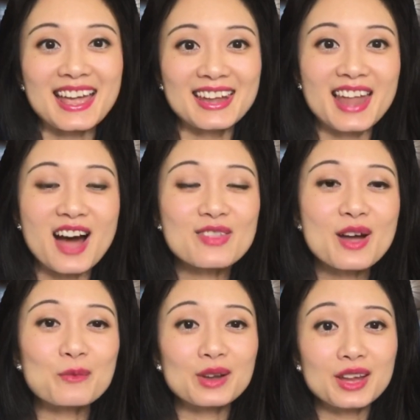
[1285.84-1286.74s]
Now
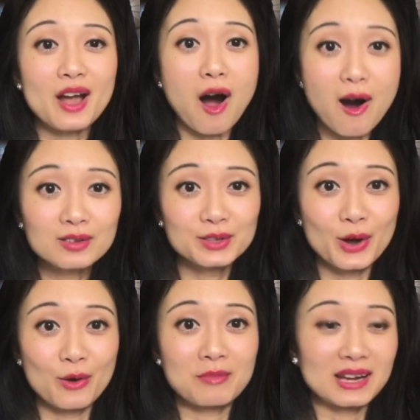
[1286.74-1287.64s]
that we all
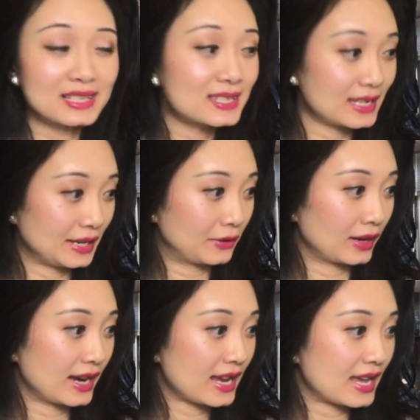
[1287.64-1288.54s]
know my
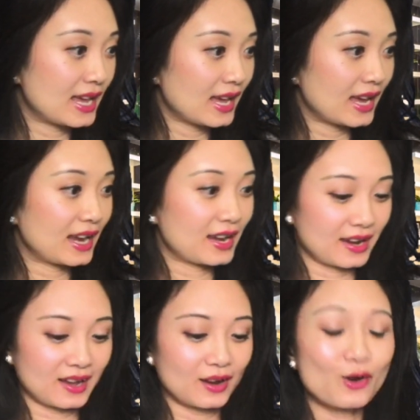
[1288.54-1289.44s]
secret,
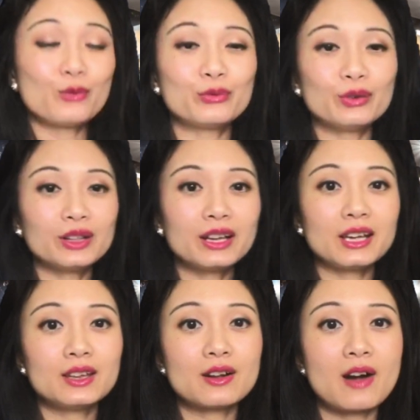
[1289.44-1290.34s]
and hopefully,
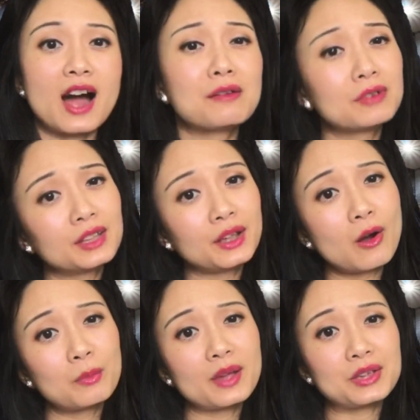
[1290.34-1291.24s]
you know, I really
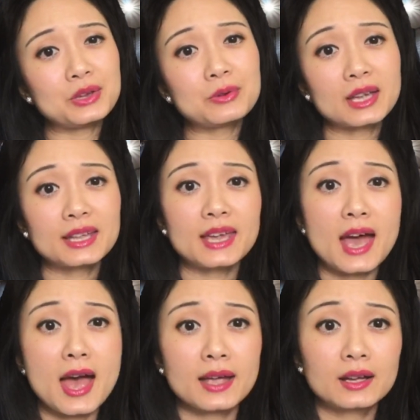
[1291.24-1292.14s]
hope that you can
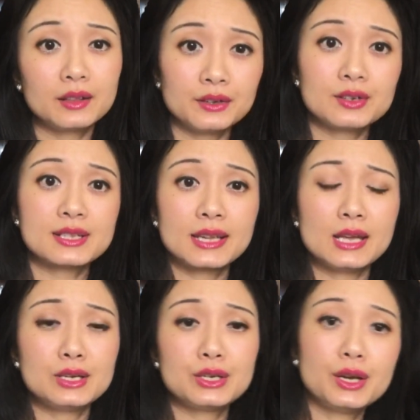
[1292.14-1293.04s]
get clear
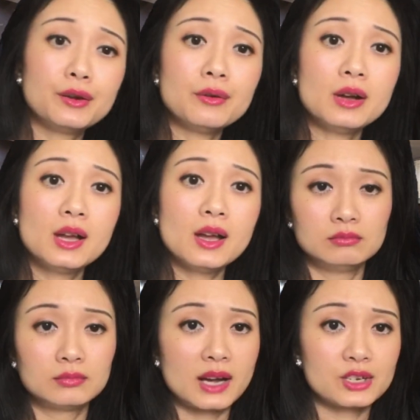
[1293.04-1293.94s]
skin too.
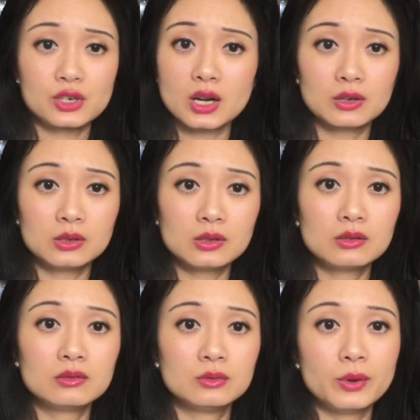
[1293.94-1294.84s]
I
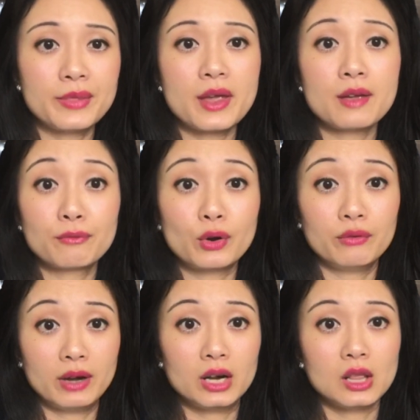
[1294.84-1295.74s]
struggle with it for a
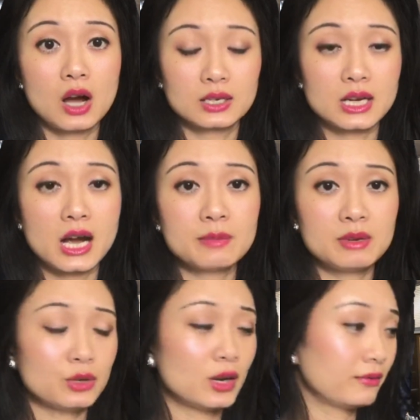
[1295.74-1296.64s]
very long time
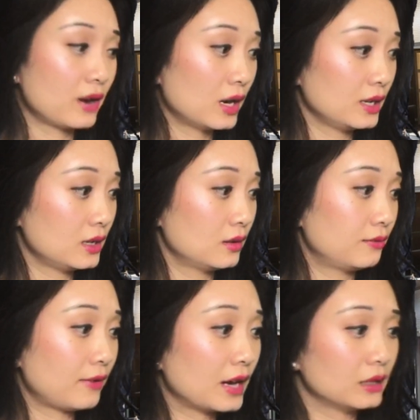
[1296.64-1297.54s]
until I find
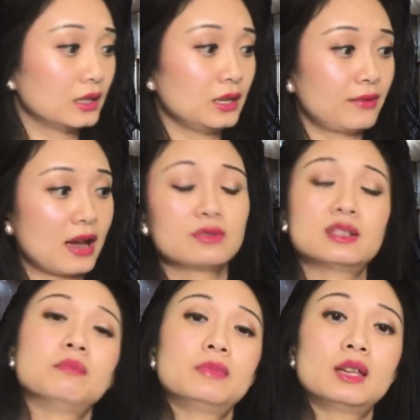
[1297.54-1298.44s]
finally found
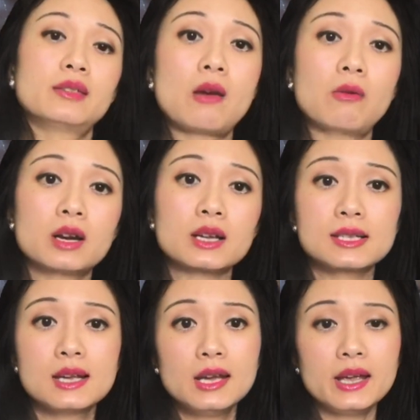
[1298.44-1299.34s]
something that works.
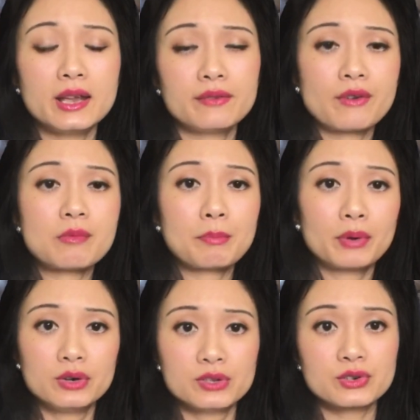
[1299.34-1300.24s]
And from a
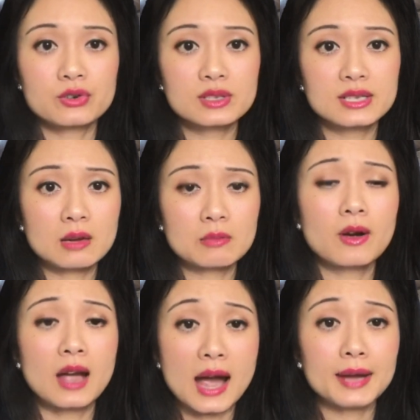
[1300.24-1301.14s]
personal
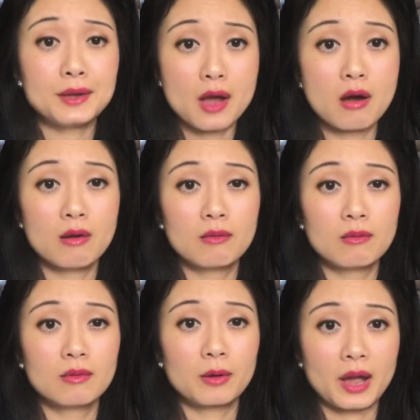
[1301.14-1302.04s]
standpoint, I know
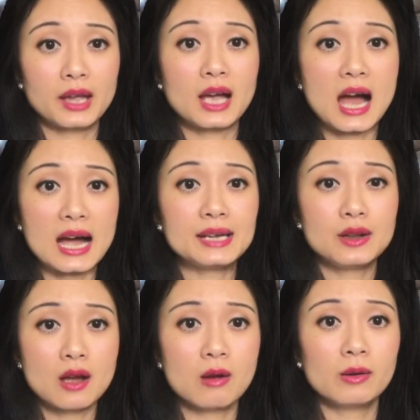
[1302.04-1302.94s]
okay i
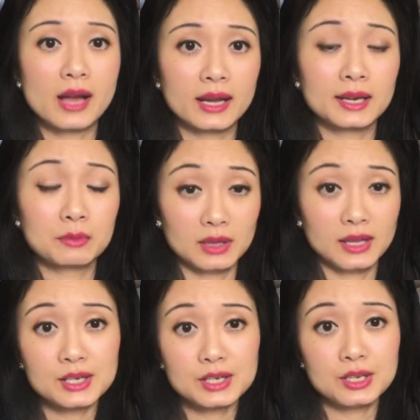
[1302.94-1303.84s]
know and i can
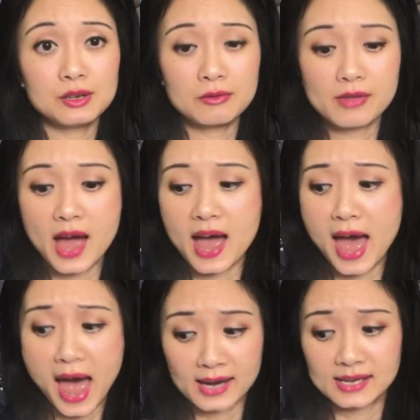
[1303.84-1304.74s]
relate to you that
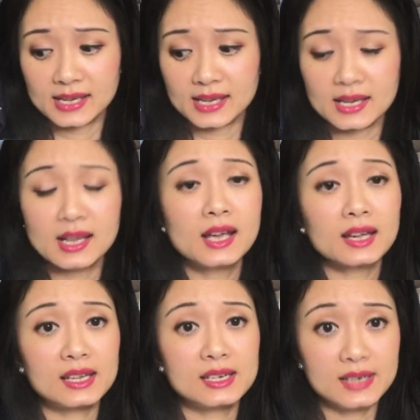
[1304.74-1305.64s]
acne
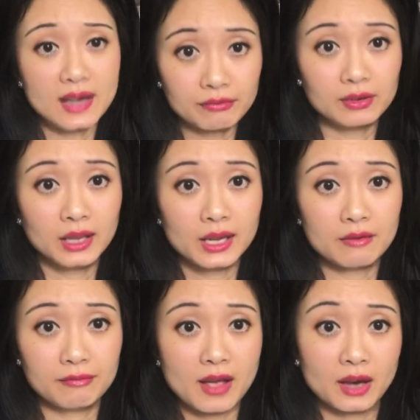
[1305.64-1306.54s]
can definitely
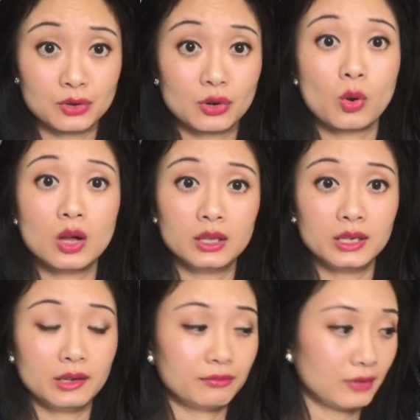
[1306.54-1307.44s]
affect your
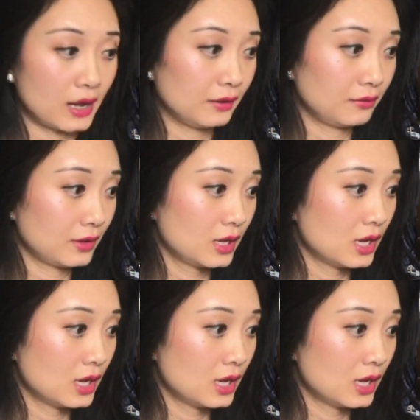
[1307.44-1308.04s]
quality of life